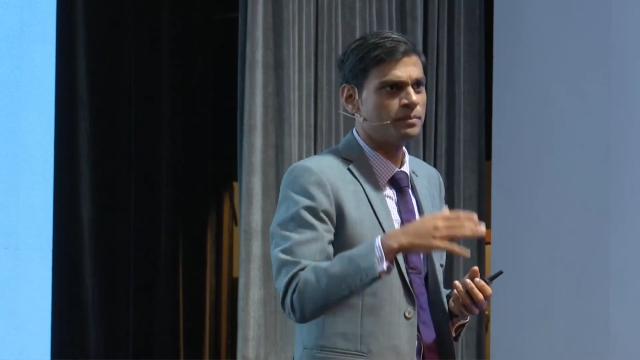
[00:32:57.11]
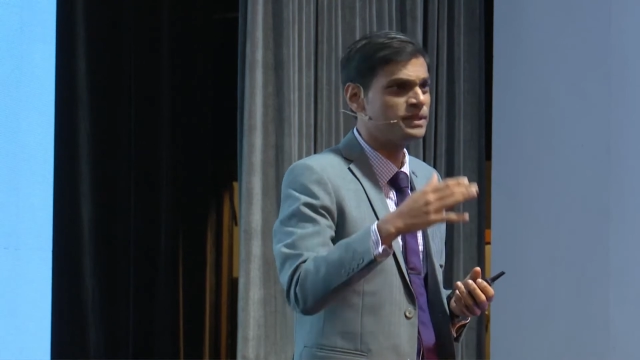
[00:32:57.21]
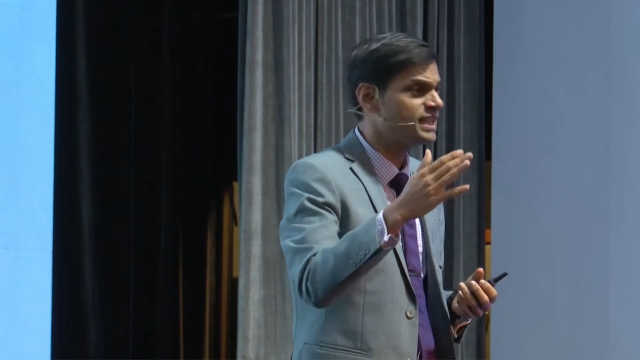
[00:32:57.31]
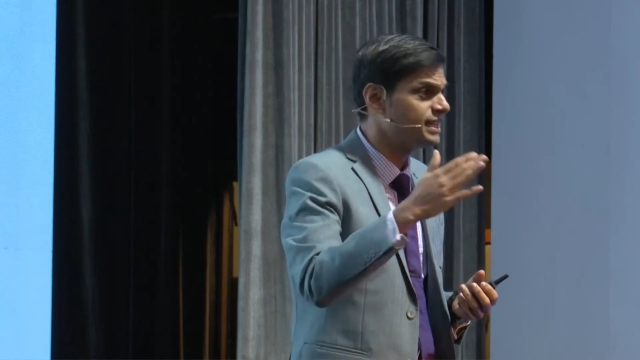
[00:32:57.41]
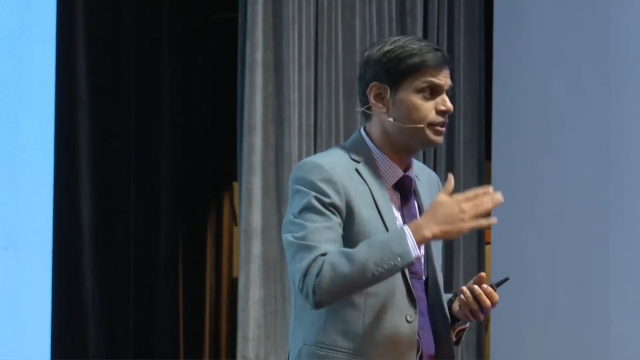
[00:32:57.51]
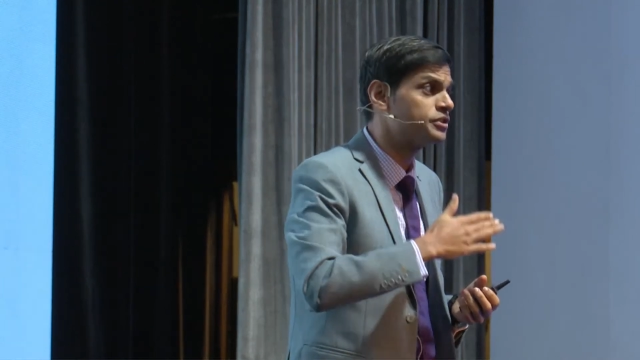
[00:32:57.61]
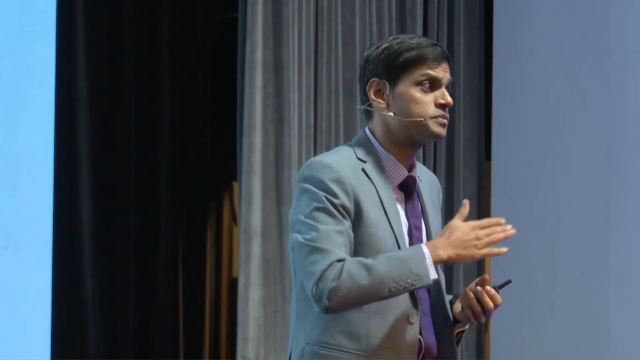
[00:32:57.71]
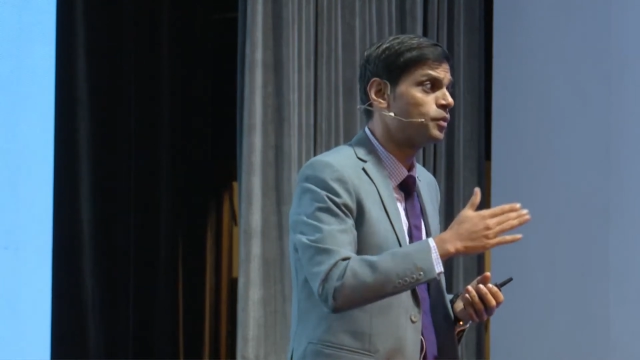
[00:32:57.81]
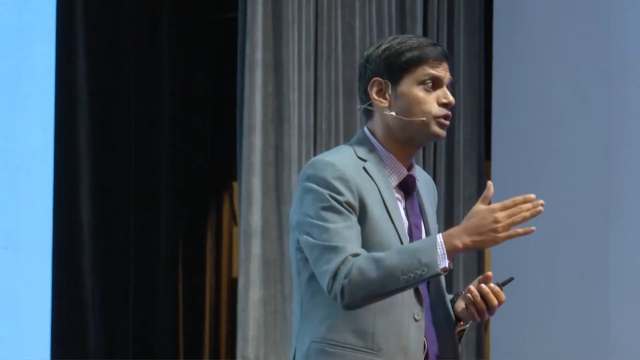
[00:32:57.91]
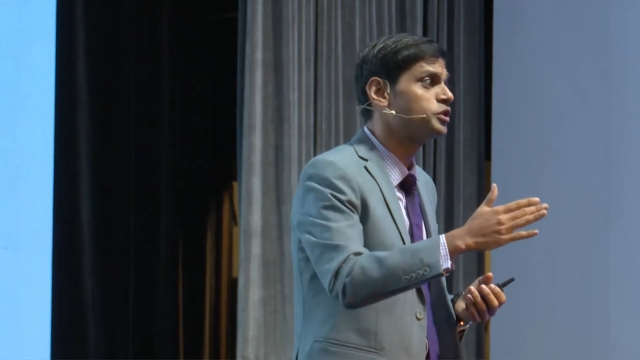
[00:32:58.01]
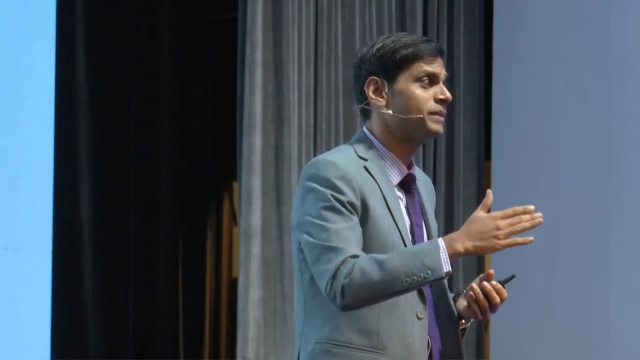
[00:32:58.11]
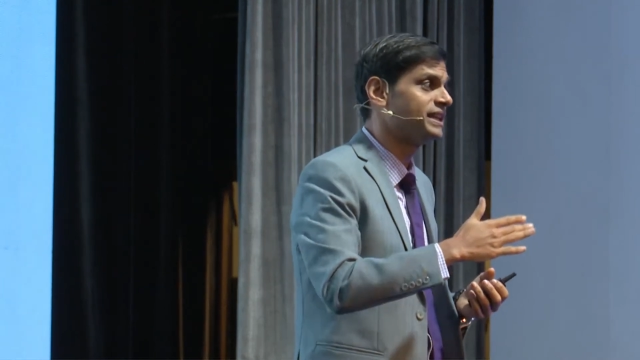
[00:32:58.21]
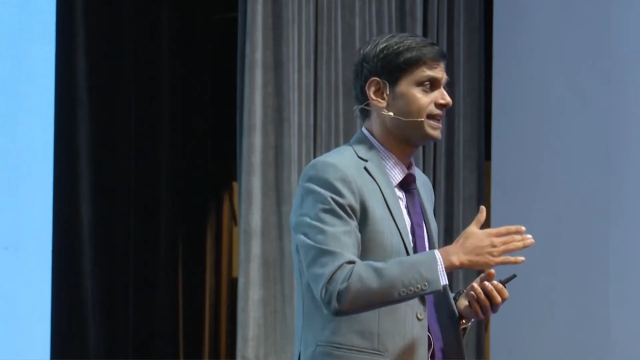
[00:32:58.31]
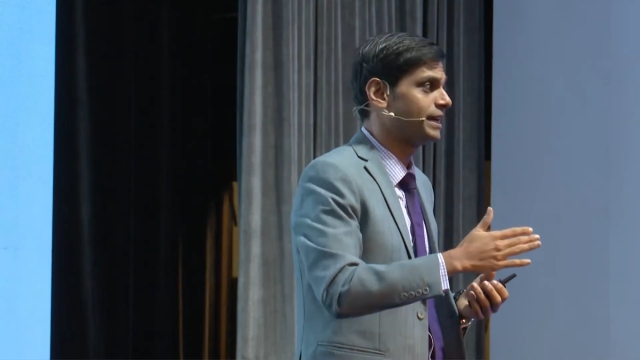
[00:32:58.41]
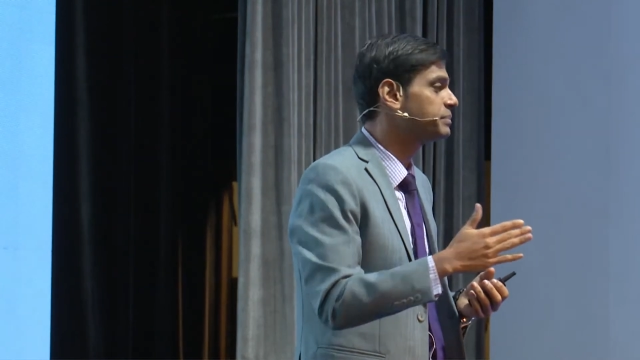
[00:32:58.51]
particularly your small to
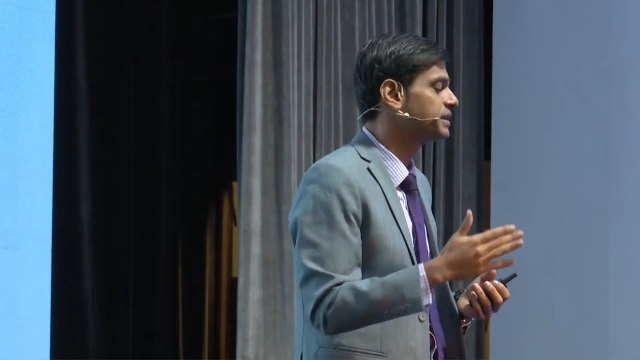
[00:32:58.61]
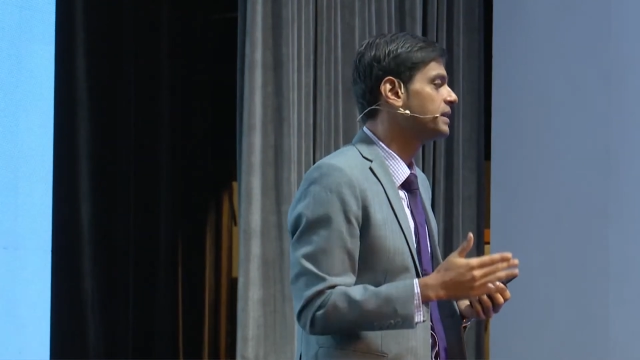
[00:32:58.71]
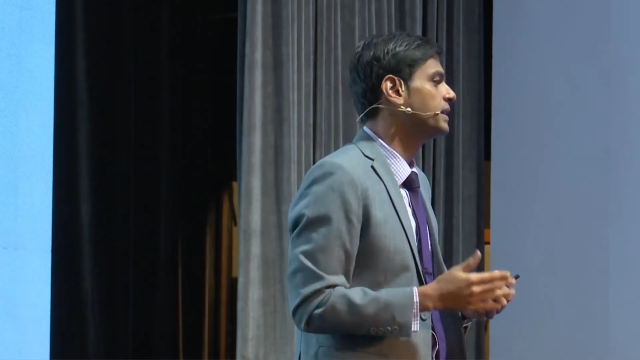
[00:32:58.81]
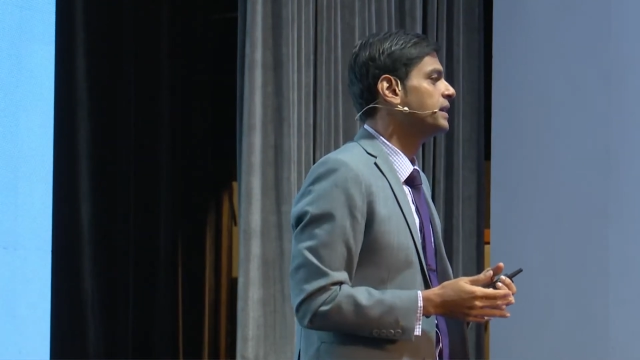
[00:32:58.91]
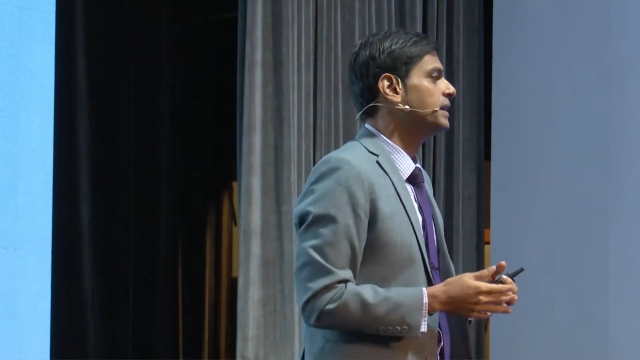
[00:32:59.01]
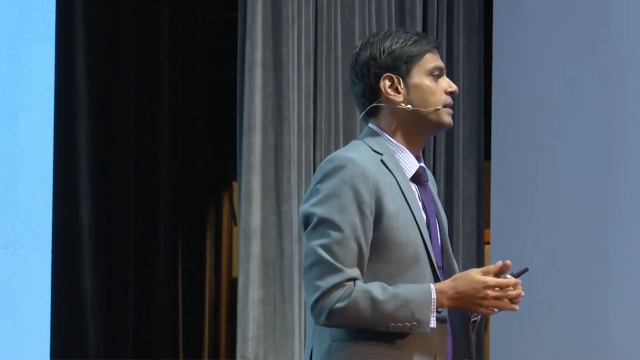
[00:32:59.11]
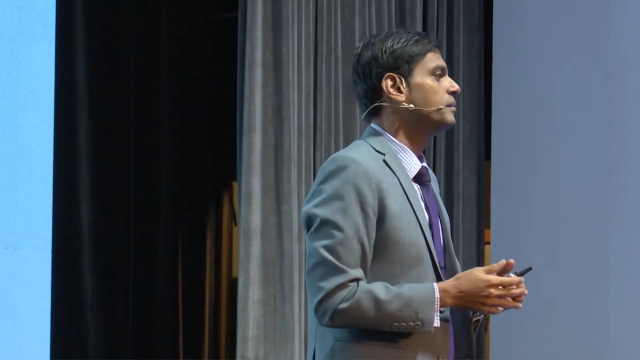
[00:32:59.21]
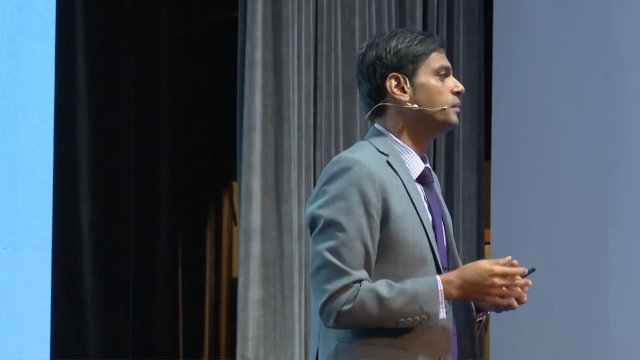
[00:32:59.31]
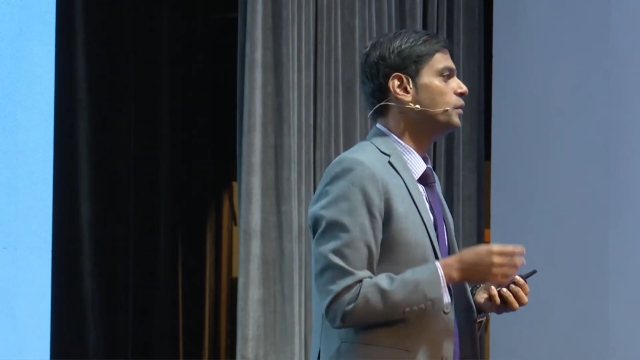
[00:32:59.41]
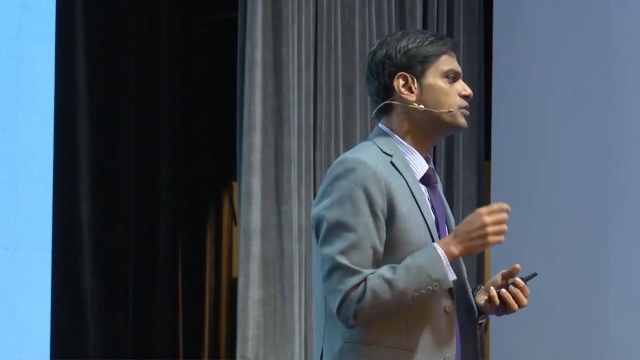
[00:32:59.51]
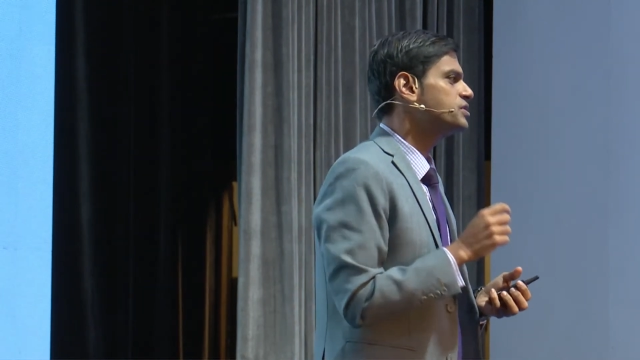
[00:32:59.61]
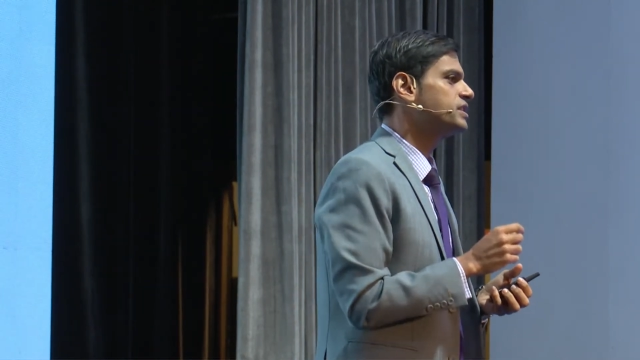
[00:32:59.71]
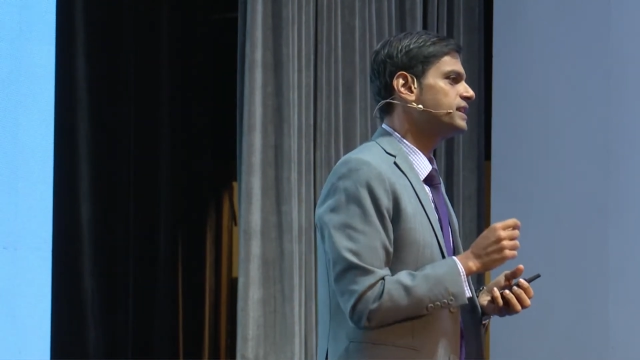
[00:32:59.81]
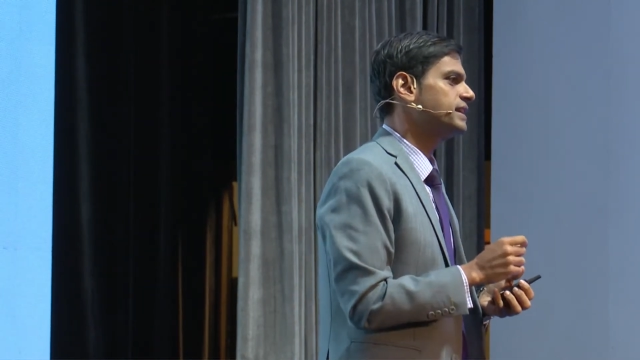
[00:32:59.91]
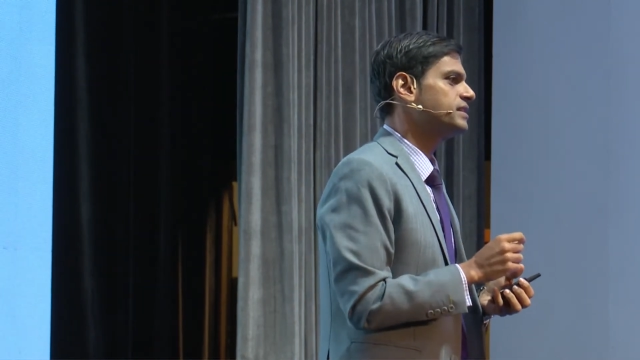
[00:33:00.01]
mid-cap, most
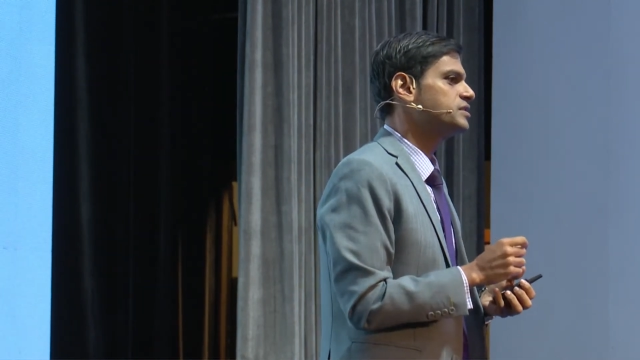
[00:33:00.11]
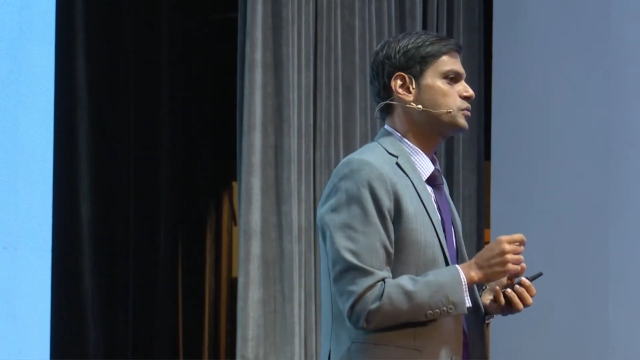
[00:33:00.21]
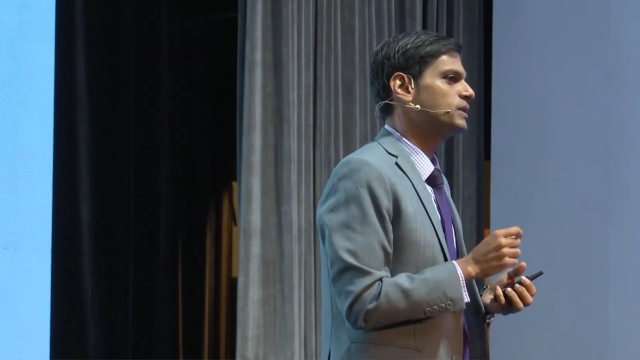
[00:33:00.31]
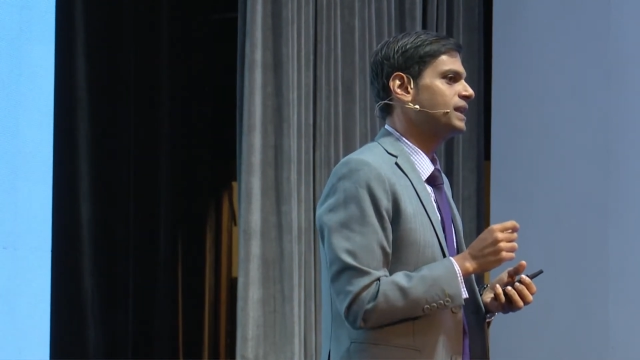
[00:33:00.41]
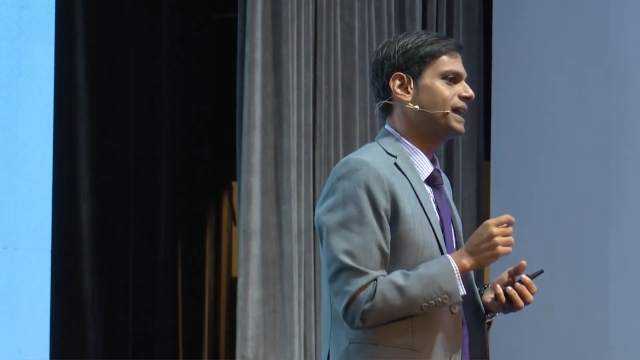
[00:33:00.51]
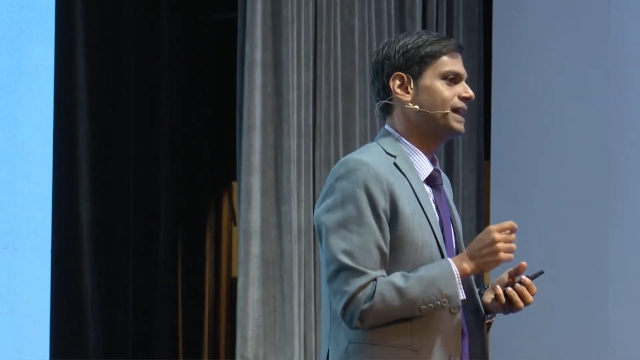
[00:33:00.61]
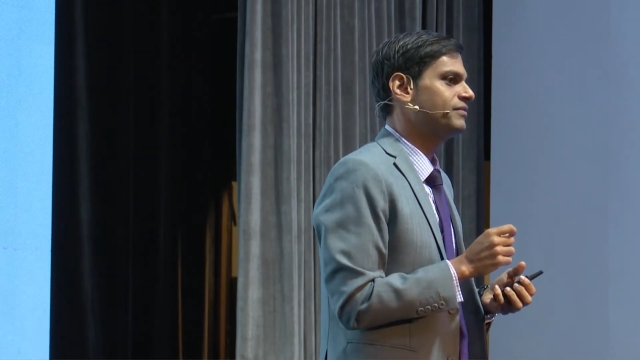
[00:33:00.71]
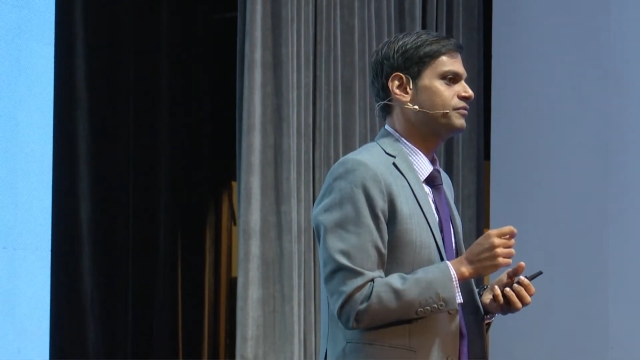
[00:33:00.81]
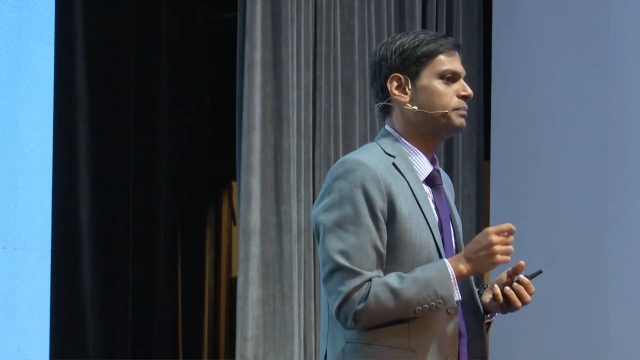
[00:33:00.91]
directors will have